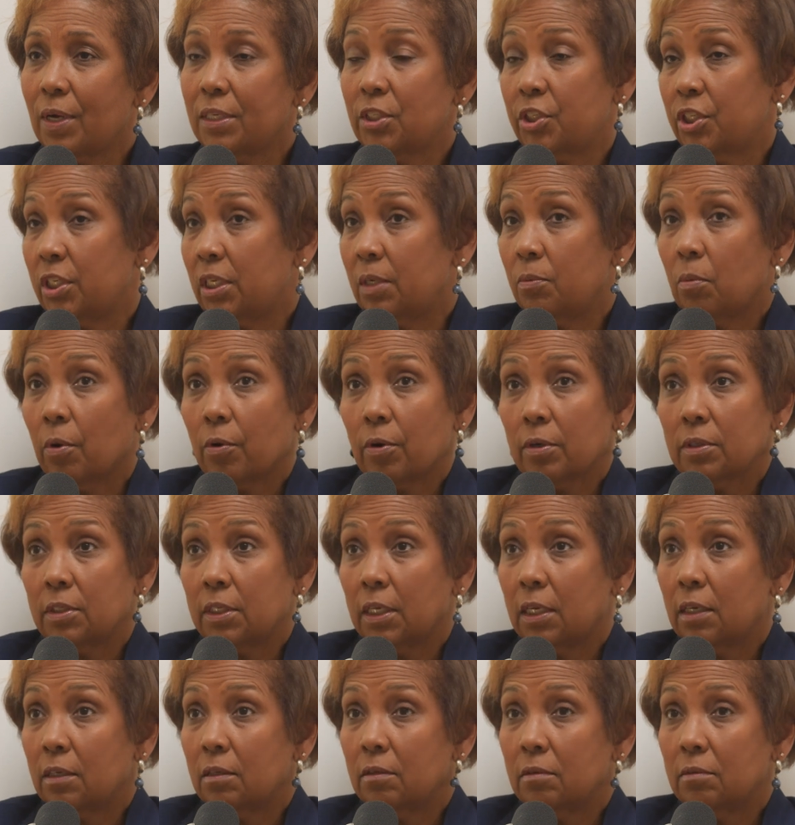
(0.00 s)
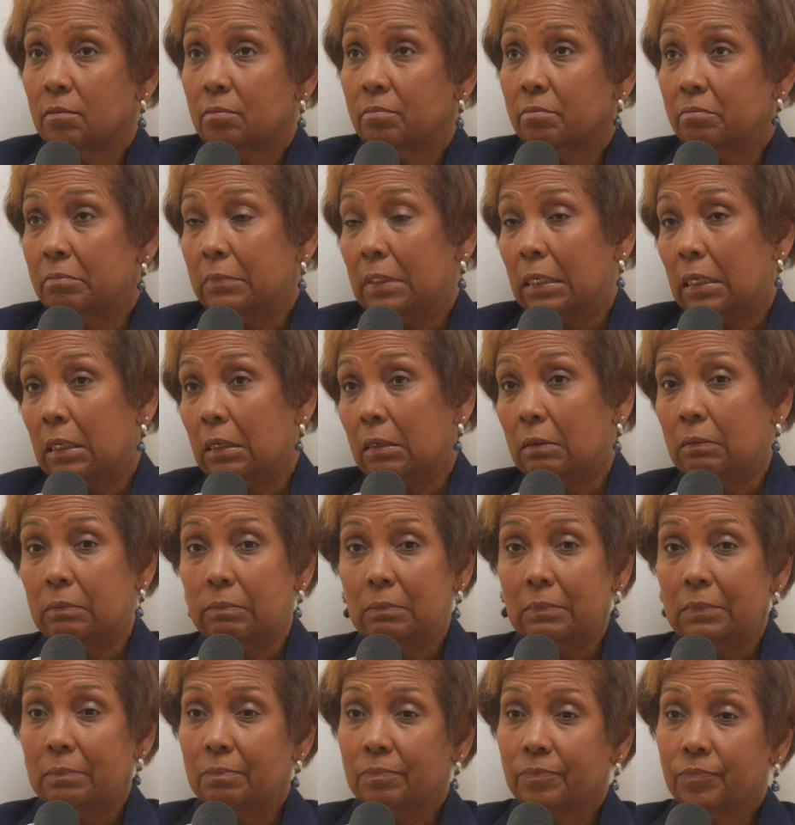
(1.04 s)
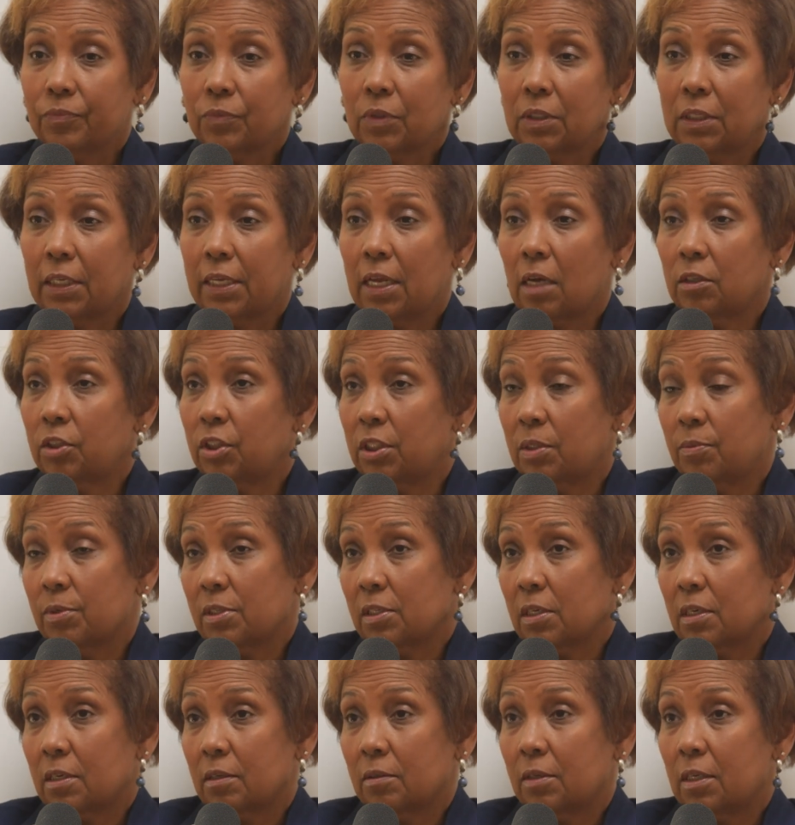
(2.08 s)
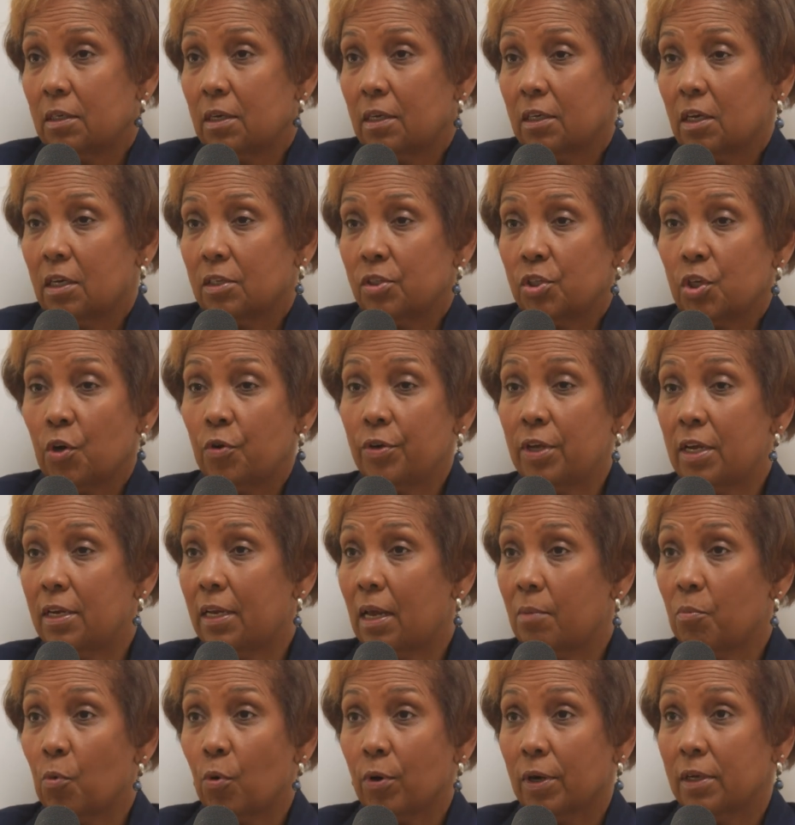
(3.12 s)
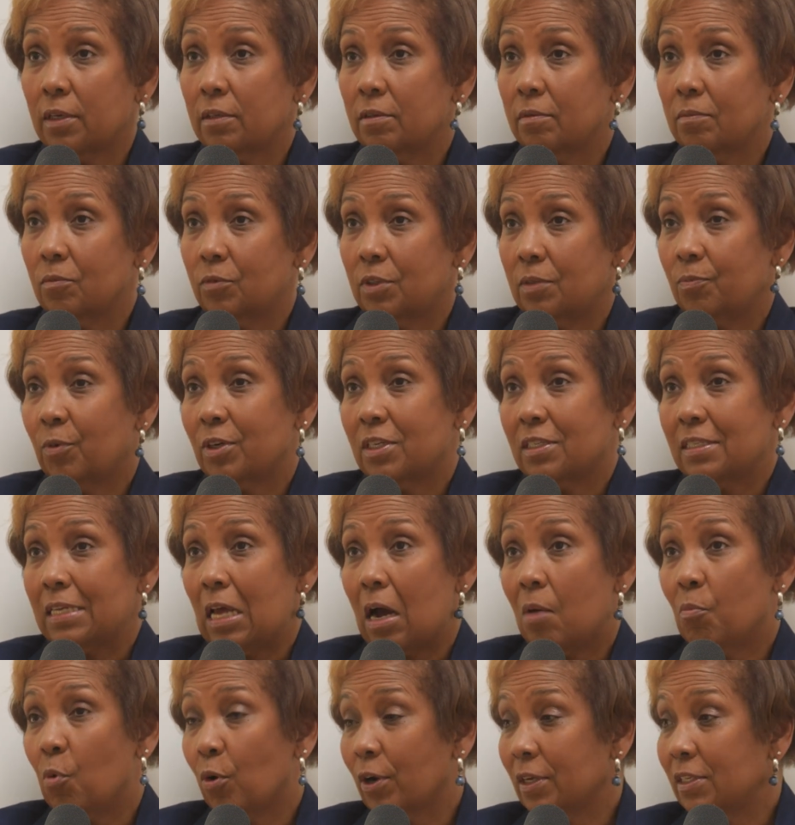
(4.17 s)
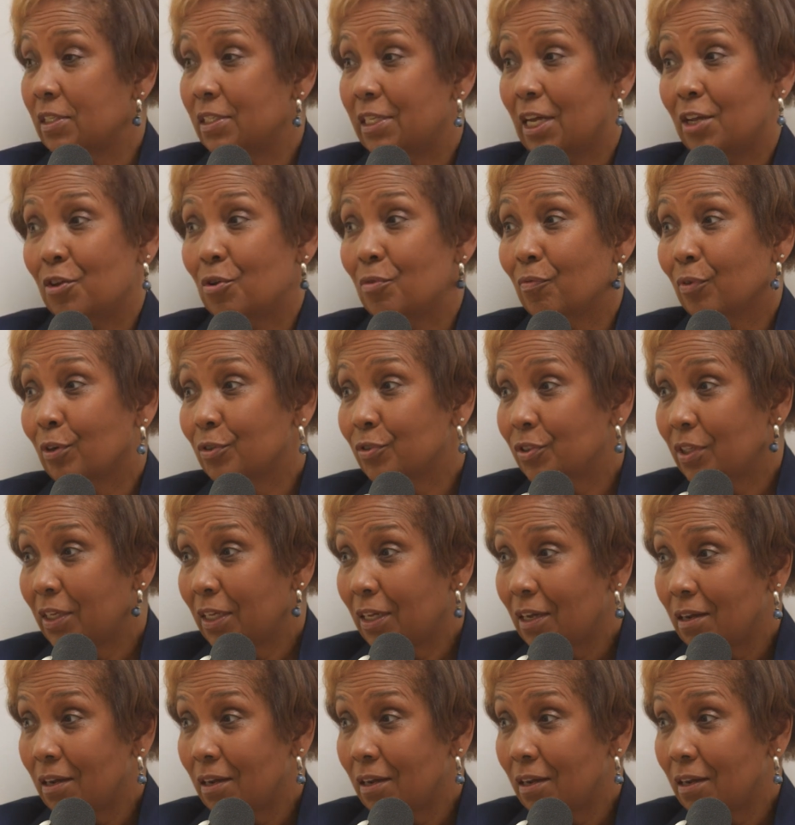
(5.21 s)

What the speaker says: she worked in, she was a custodian at what is now Morgan State University.